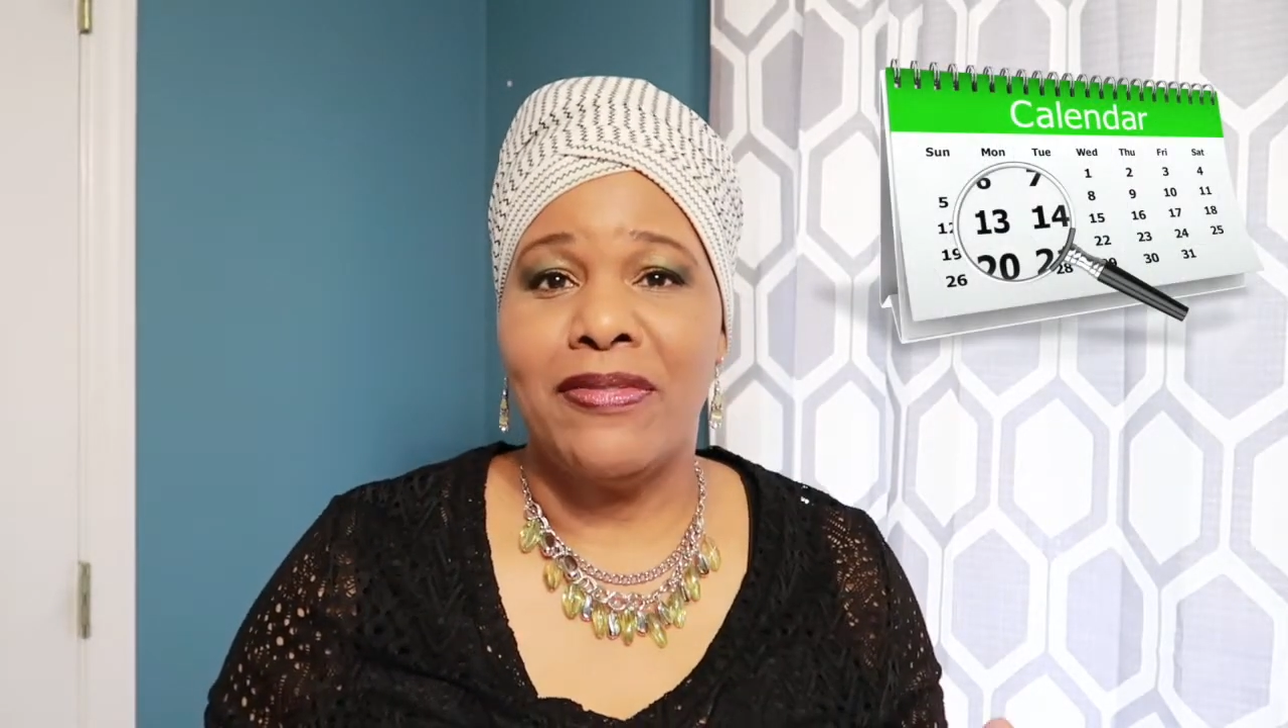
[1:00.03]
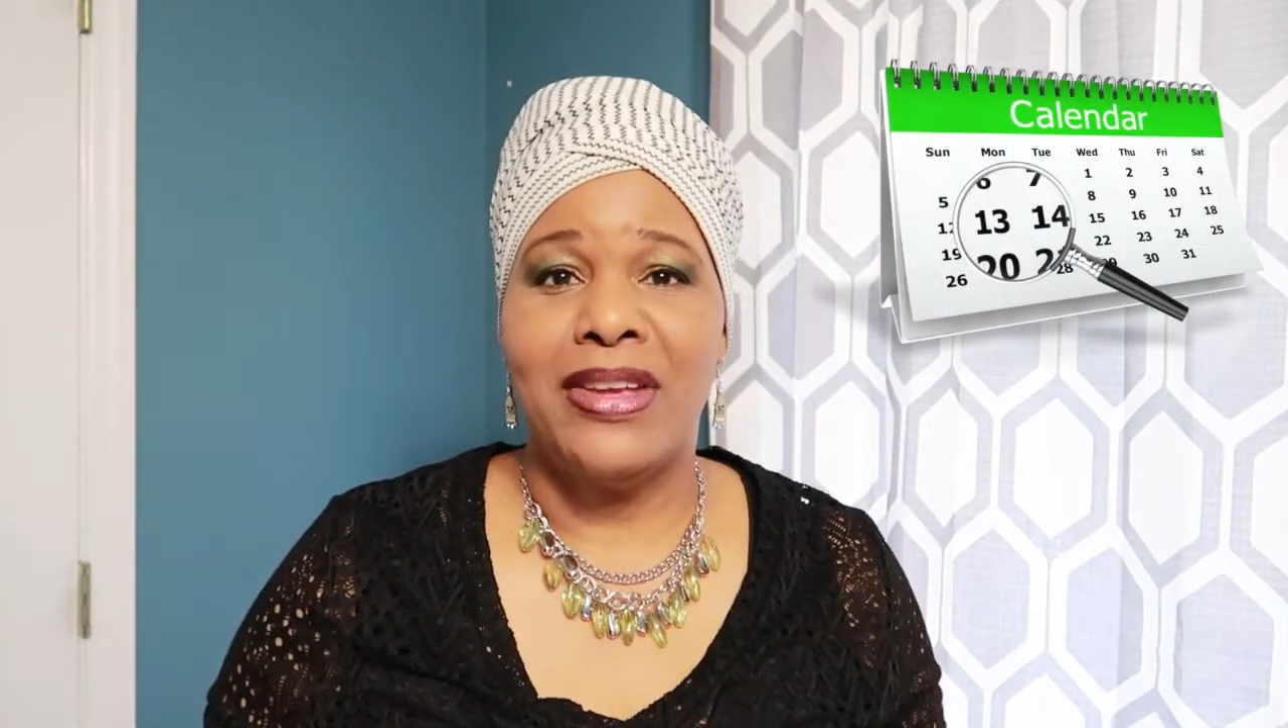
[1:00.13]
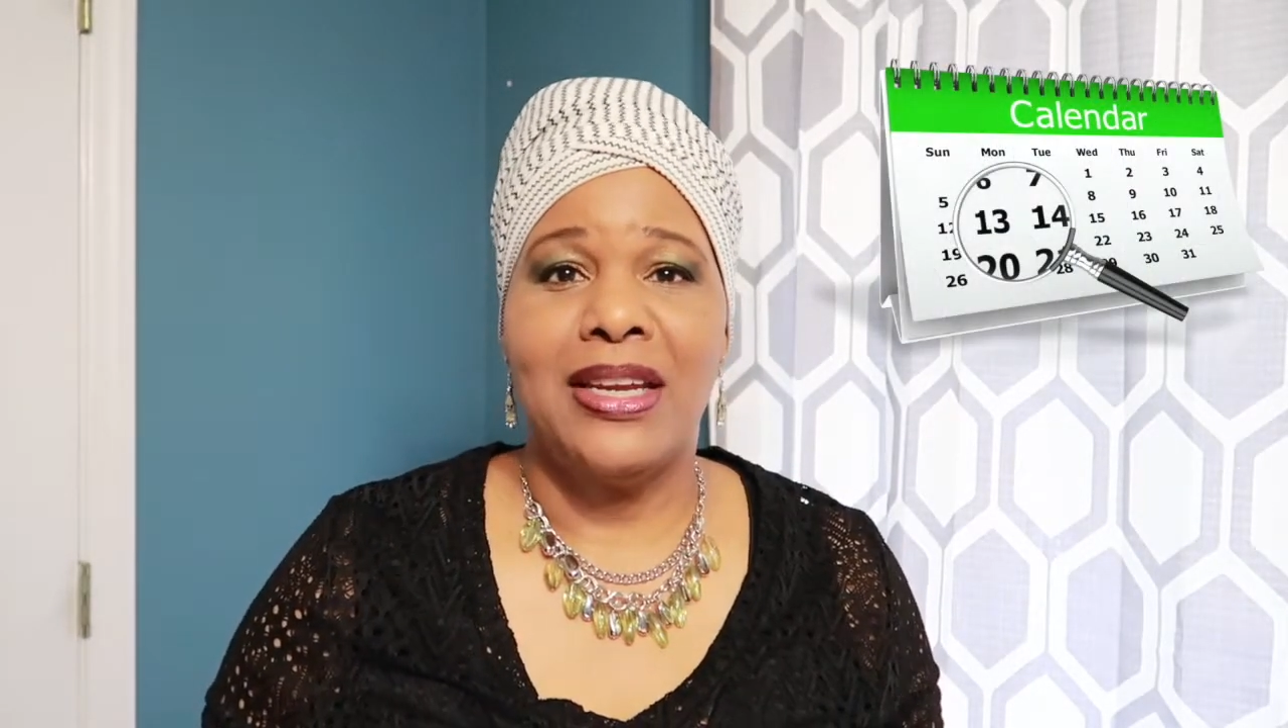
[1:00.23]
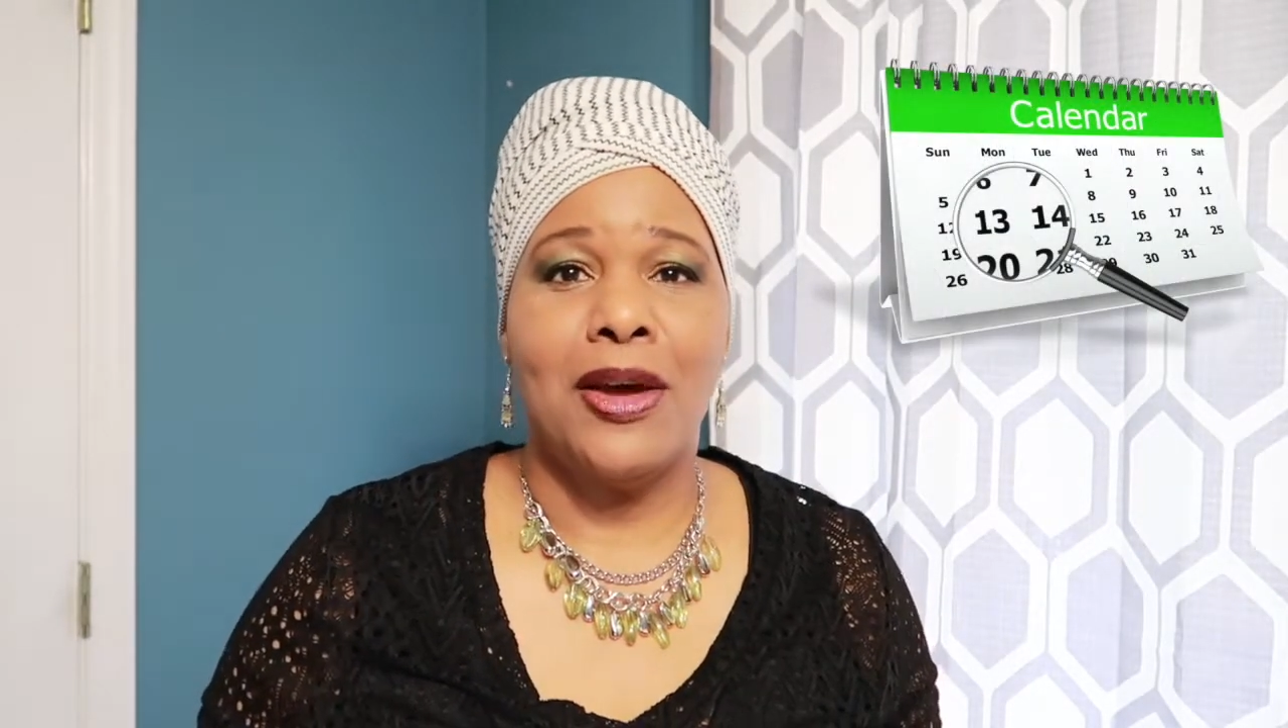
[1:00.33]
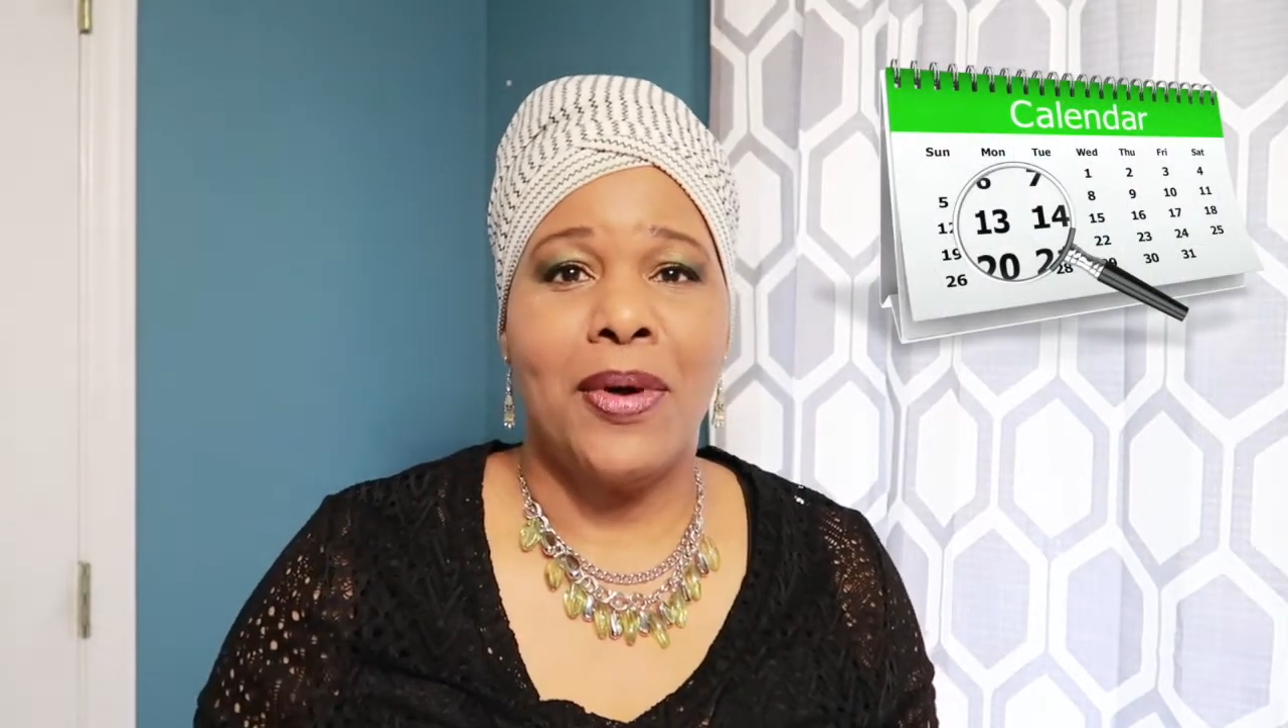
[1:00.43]
a
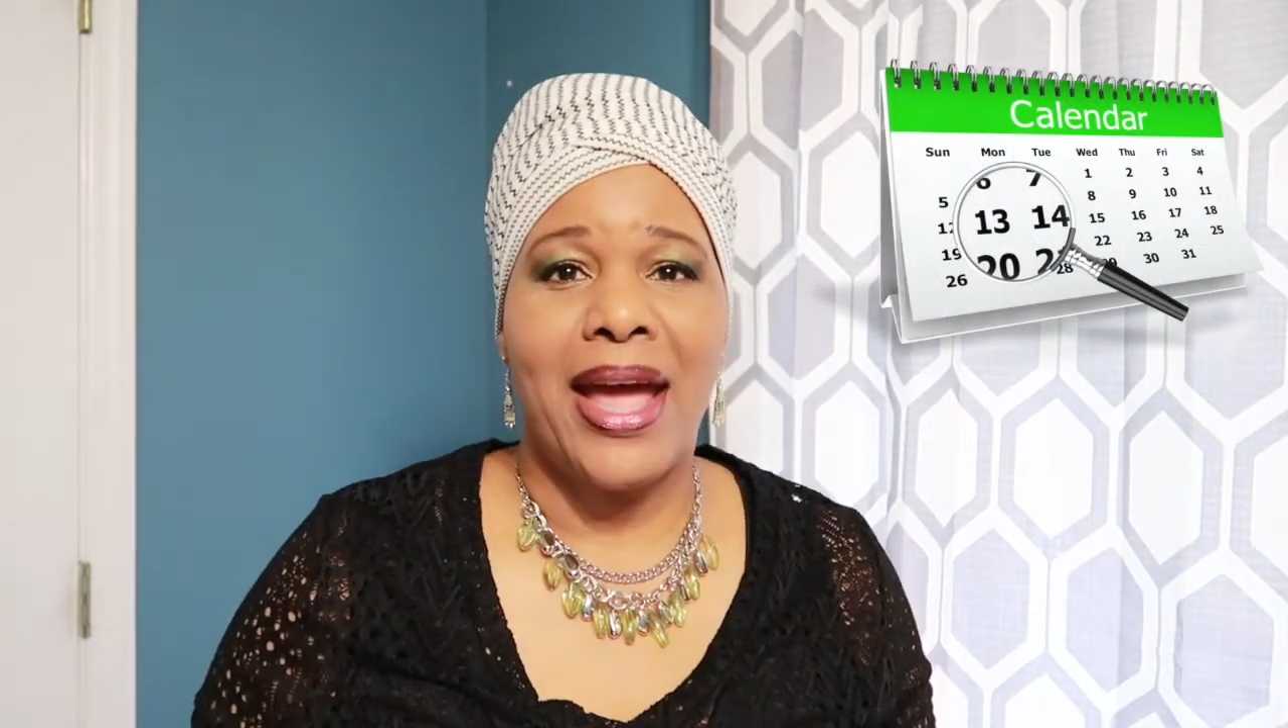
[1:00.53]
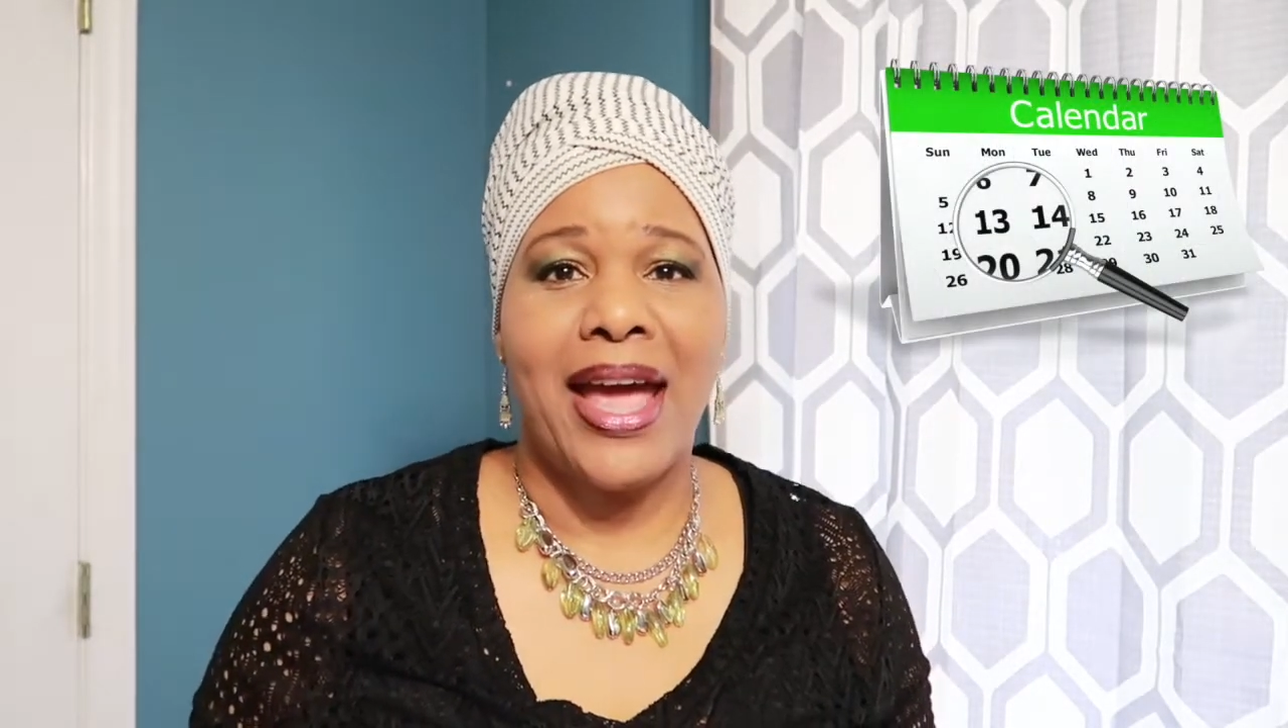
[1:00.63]
video